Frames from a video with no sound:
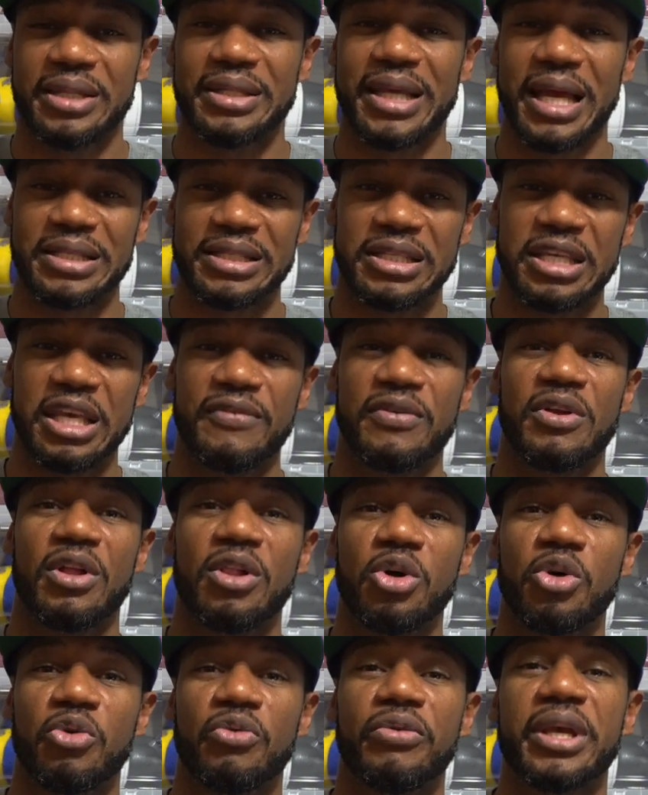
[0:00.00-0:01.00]
Now to give you a
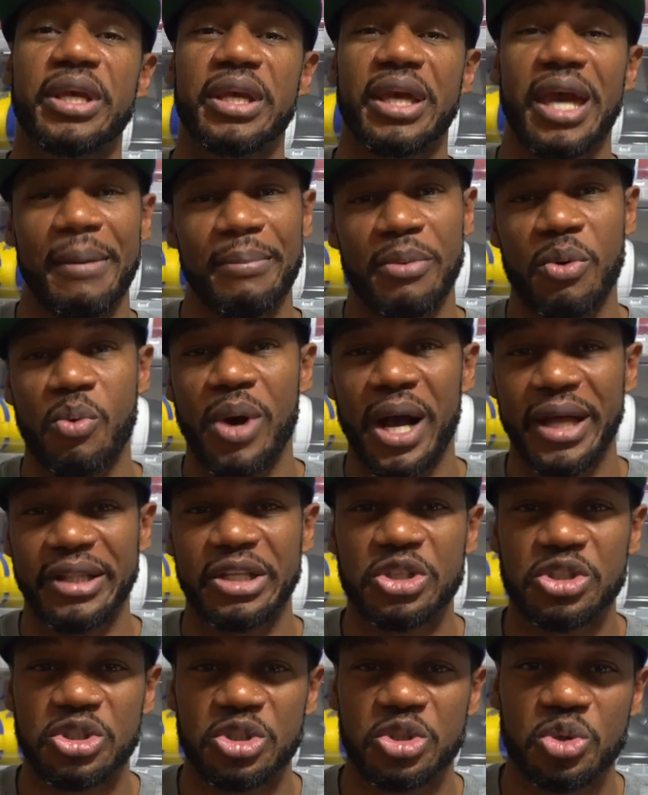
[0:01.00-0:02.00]
little recap on why
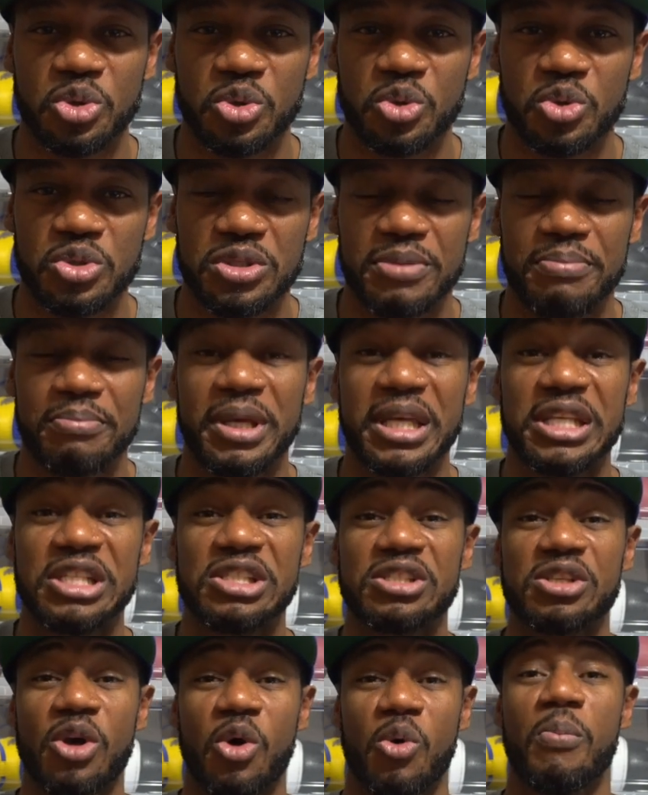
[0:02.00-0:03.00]
these shoes mean
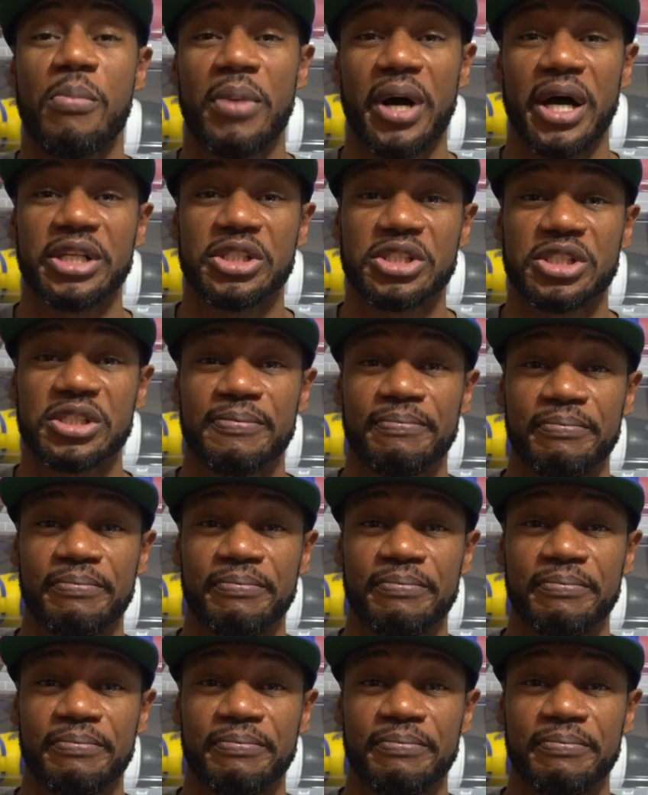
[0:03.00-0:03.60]
so much,